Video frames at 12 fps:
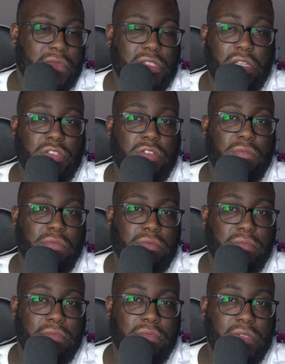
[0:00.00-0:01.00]
tuned.
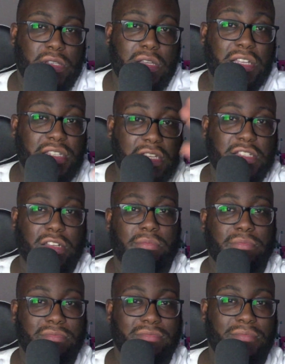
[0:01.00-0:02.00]
See you guys next time.
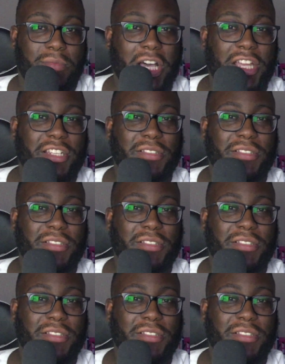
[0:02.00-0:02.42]
Bye.